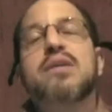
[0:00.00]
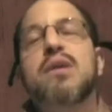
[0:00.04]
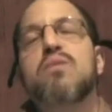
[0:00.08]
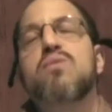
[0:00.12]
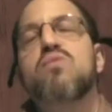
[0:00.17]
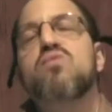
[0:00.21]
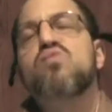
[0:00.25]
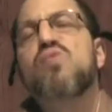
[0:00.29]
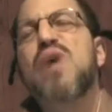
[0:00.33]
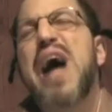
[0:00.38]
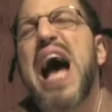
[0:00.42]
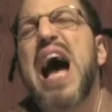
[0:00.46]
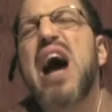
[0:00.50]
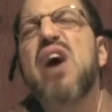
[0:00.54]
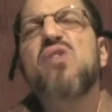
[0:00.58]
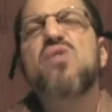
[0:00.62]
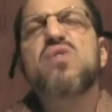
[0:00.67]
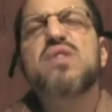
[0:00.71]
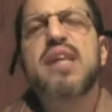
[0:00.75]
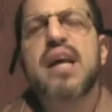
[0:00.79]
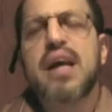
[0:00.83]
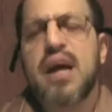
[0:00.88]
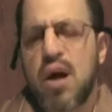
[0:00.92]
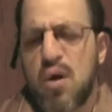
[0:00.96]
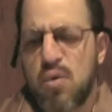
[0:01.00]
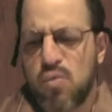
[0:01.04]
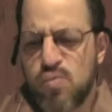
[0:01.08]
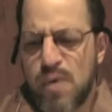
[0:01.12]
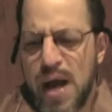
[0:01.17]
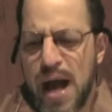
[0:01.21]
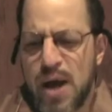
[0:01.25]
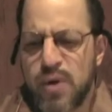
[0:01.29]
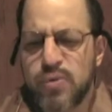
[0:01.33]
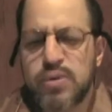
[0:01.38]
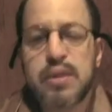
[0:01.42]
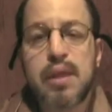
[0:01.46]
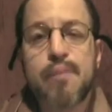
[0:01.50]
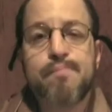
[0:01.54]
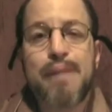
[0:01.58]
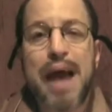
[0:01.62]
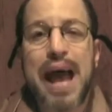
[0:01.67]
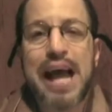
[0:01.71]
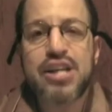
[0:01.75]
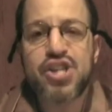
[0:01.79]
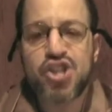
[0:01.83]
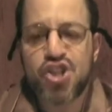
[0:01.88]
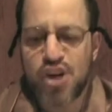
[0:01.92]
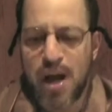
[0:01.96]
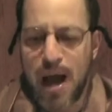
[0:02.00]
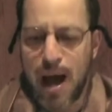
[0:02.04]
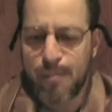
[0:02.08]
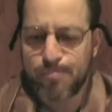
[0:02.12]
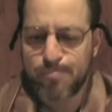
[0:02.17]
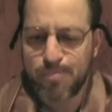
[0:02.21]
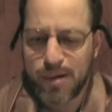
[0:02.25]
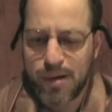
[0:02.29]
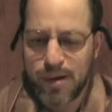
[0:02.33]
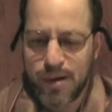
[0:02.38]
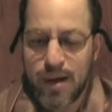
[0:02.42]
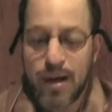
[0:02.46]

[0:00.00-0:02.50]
around and around the pet shop,